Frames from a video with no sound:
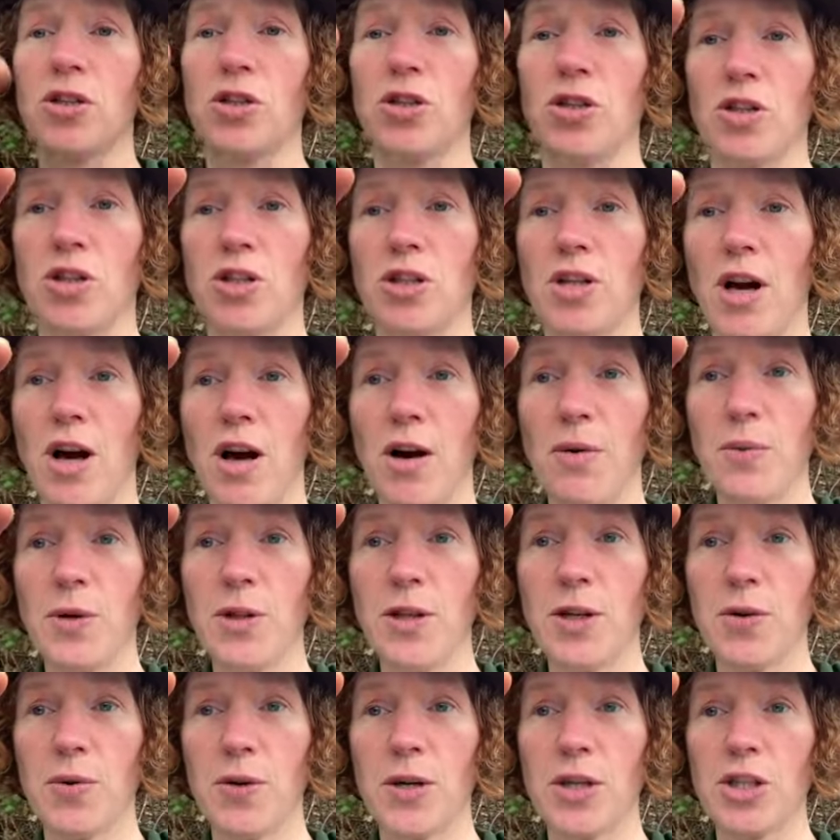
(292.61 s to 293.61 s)
You start with a
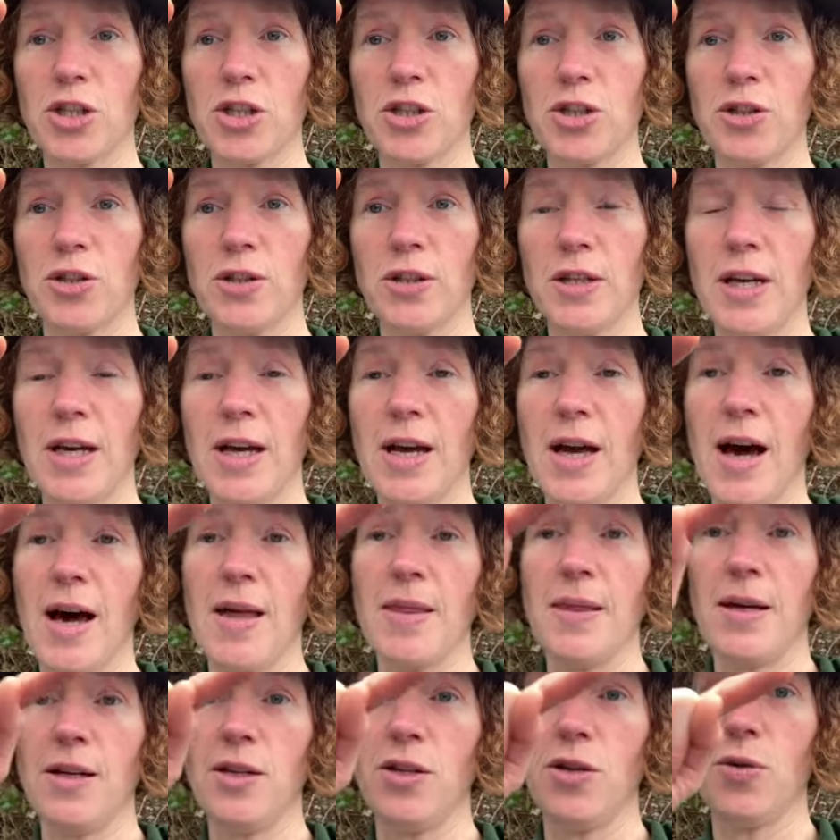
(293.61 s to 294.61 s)
question and
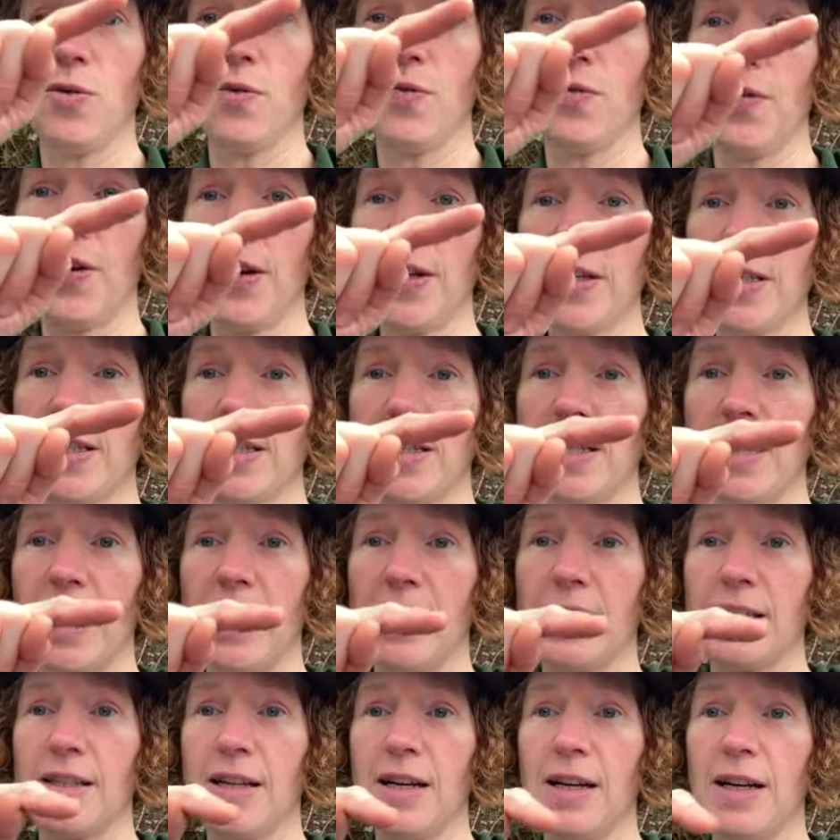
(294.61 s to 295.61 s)
then you
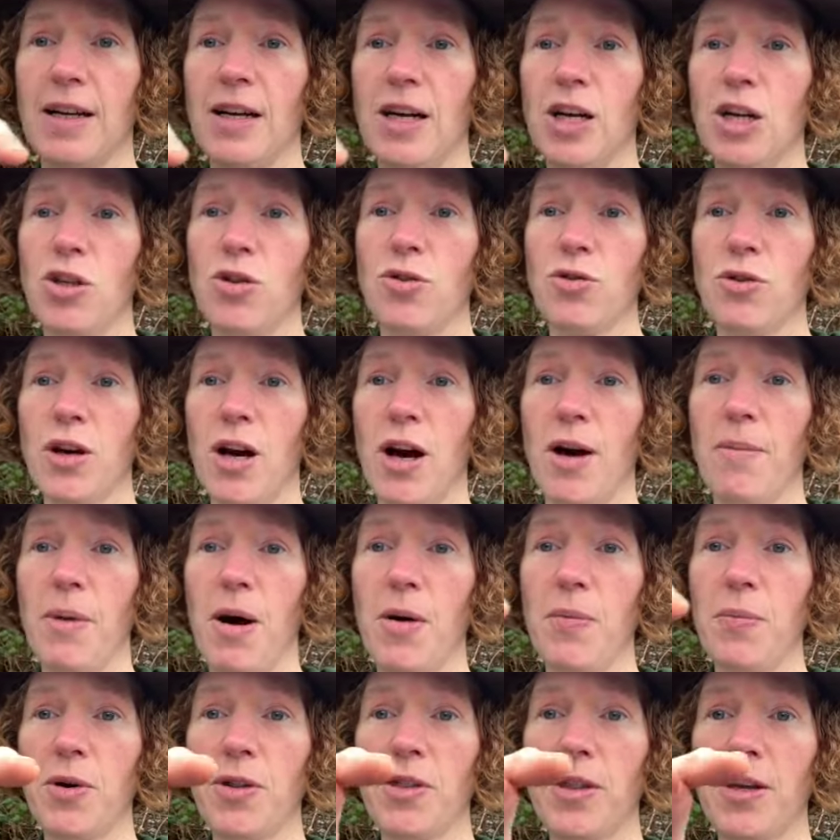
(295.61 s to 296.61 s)
investigate it, you come
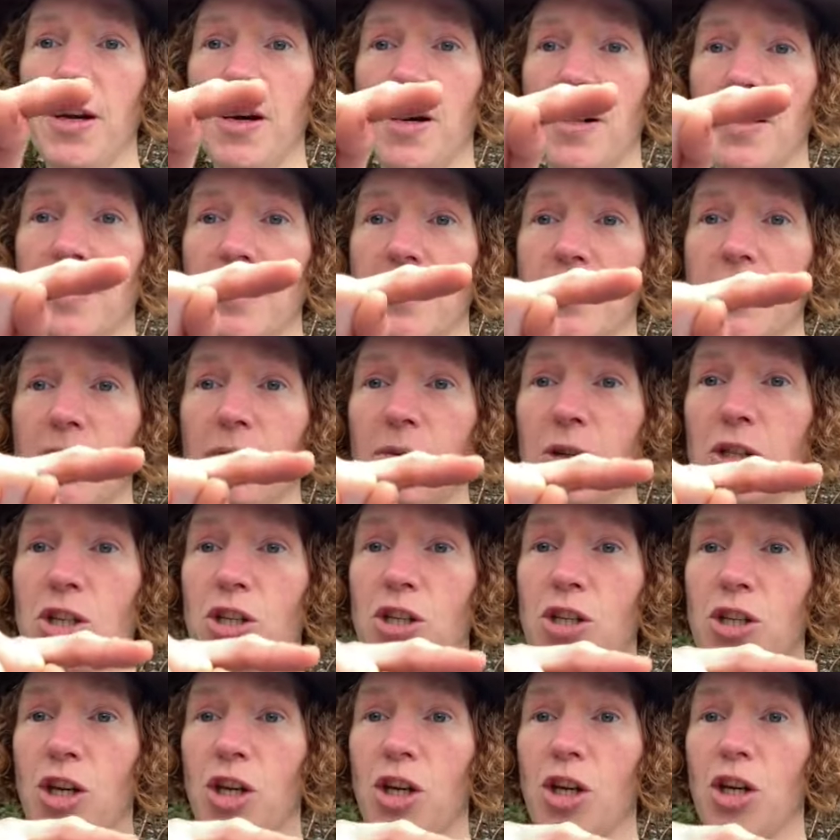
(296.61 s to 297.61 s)
up with the answer, which is
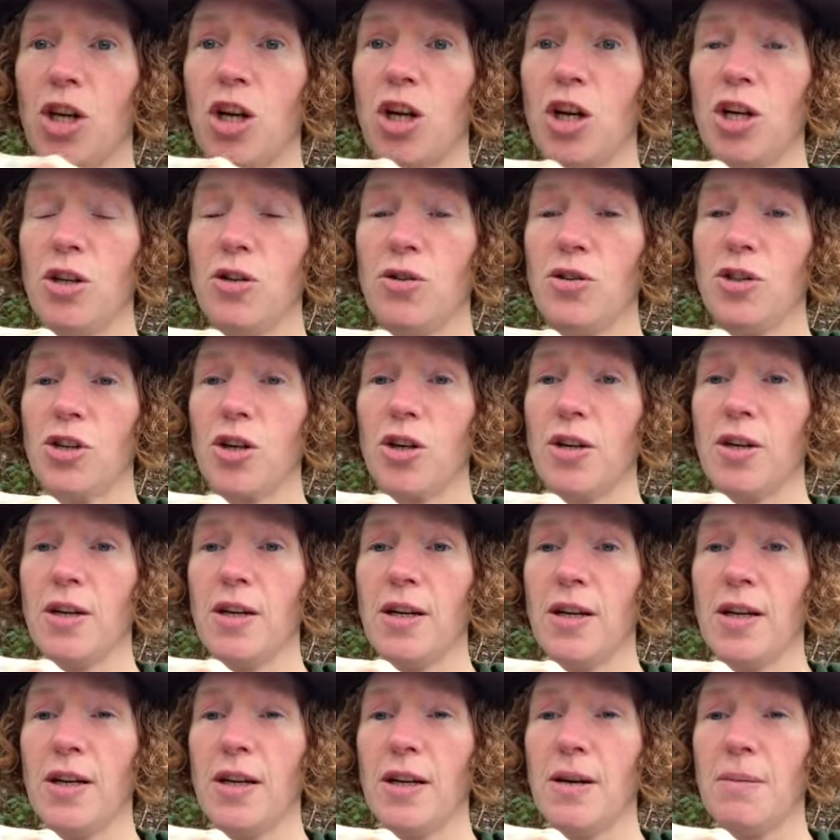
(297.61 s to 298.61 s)
a conclusion,
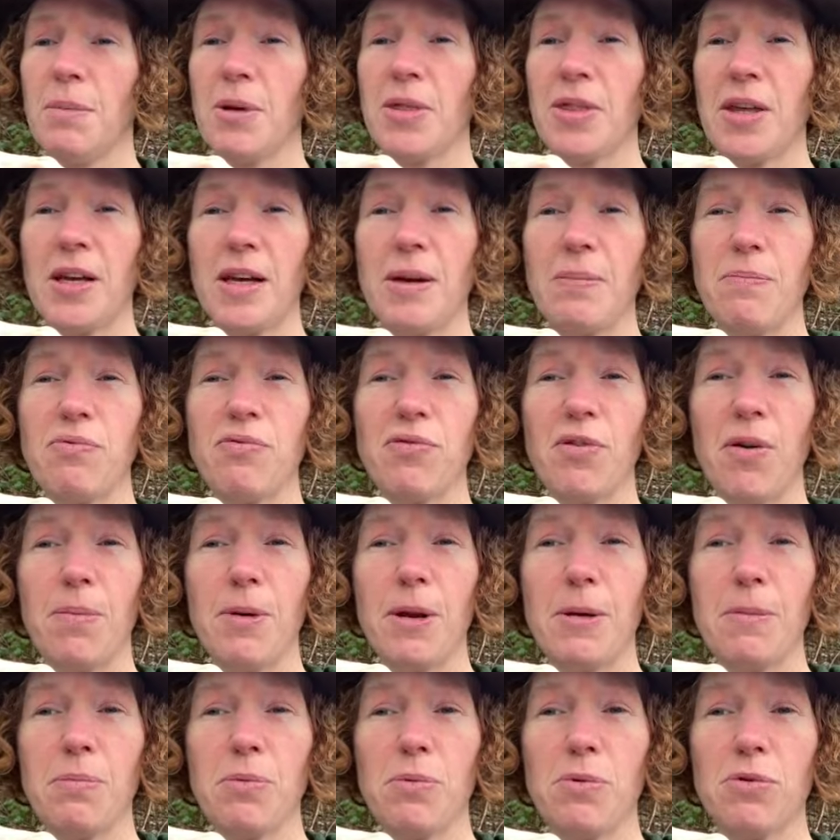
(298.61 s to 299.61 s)
but then it
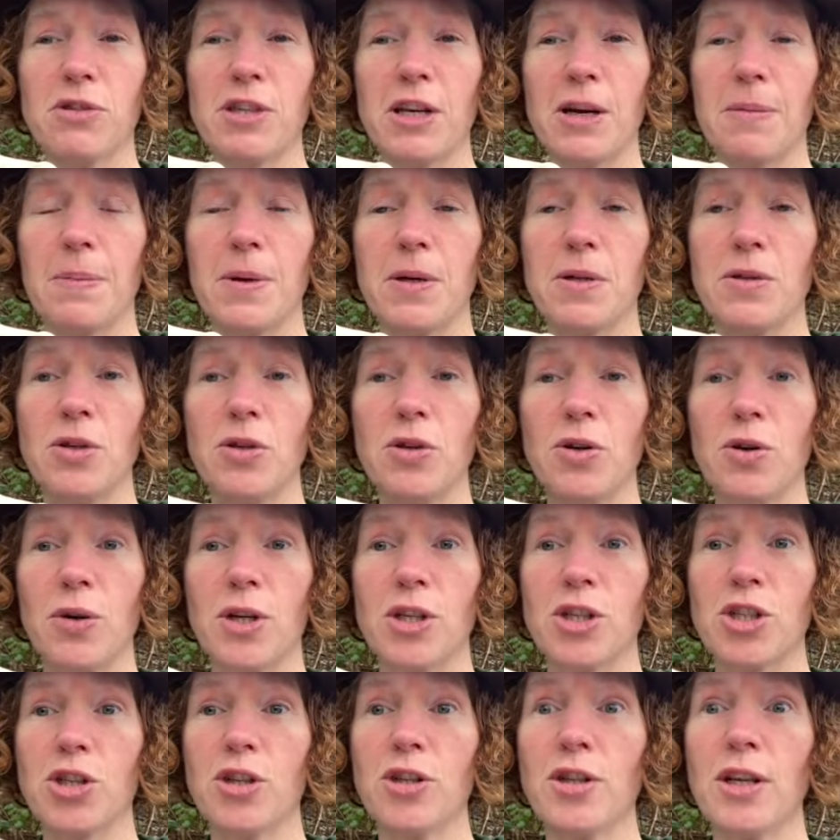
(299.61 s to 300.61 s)
probably draws up a new
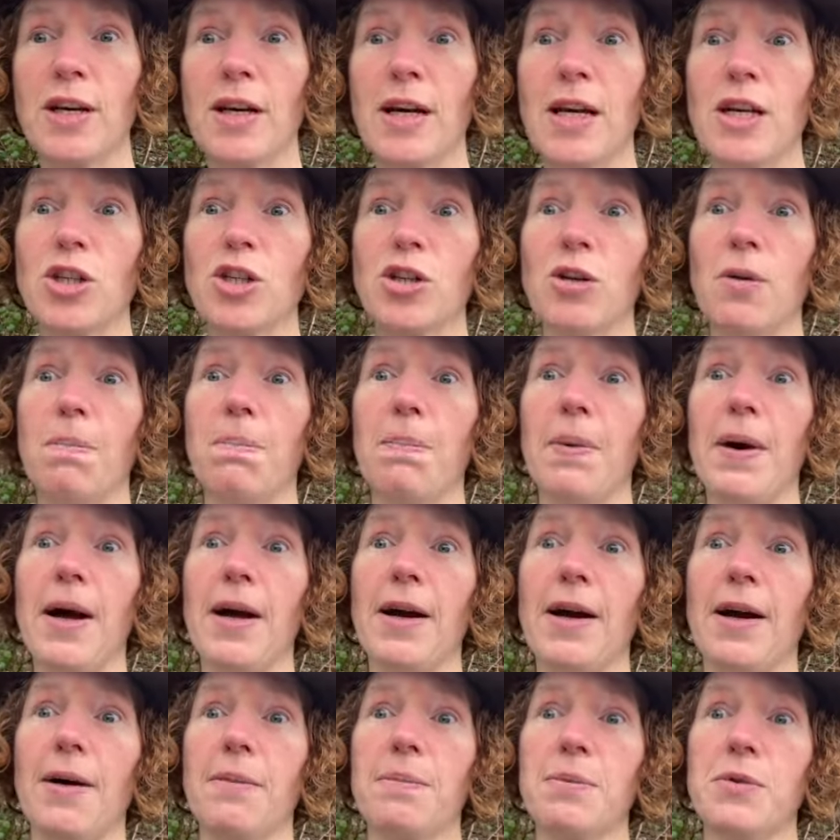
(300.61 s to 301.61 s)
question that gets you
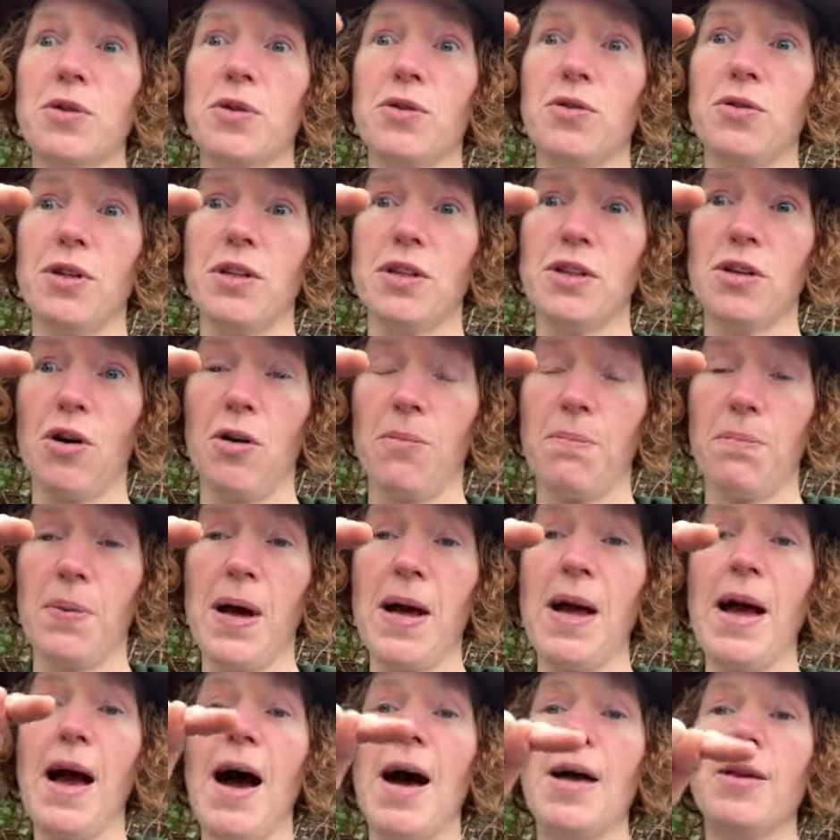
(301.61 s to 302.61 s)
back up to the top,
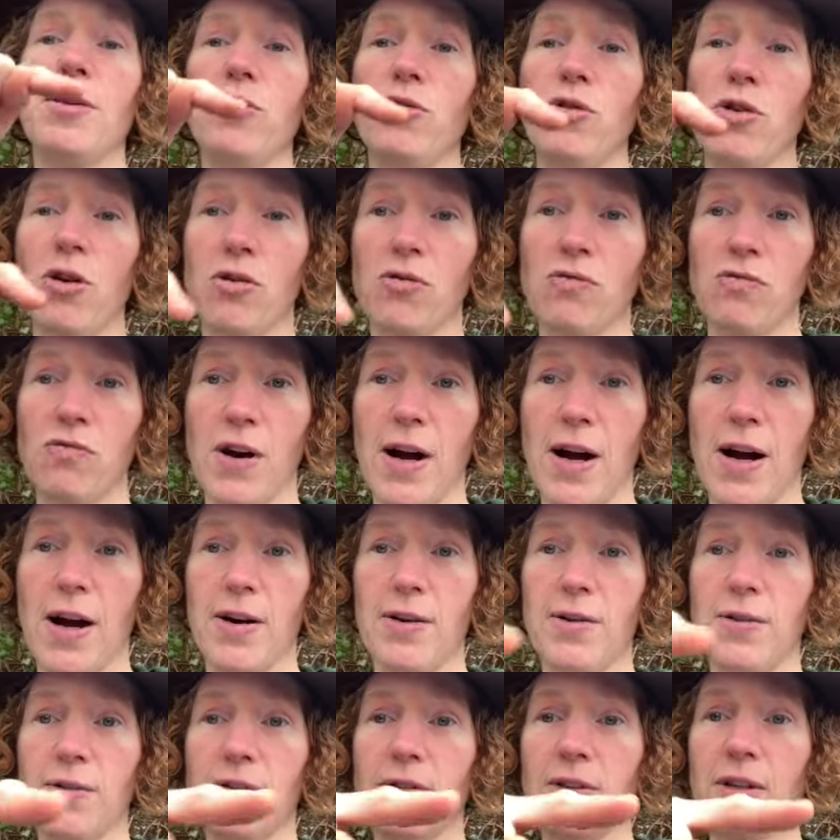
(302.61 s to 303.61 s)
and you go
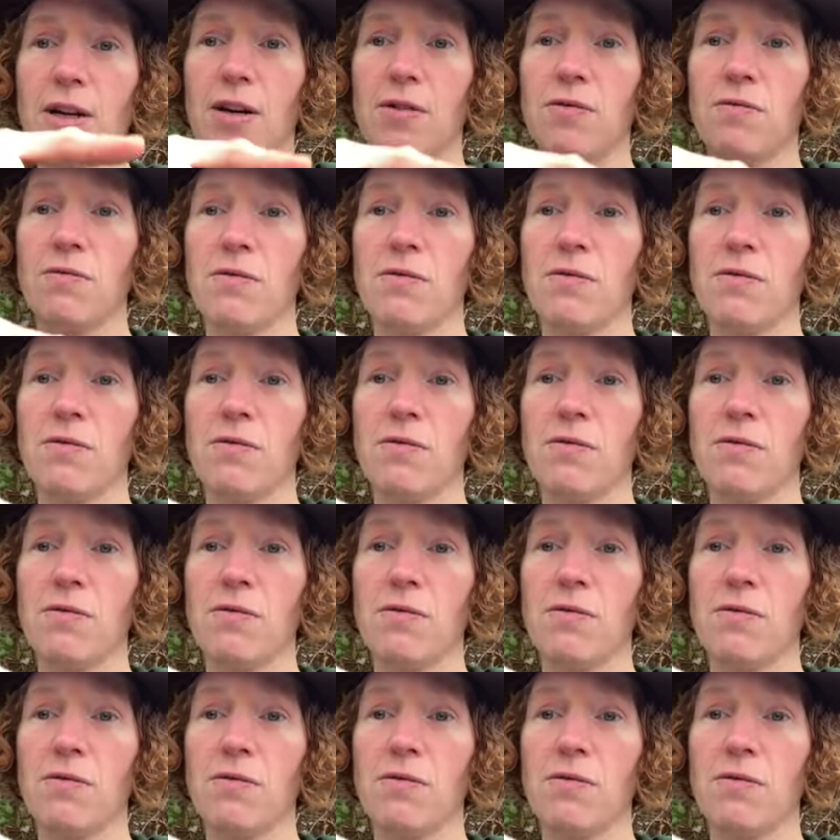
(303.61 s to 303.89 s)
round and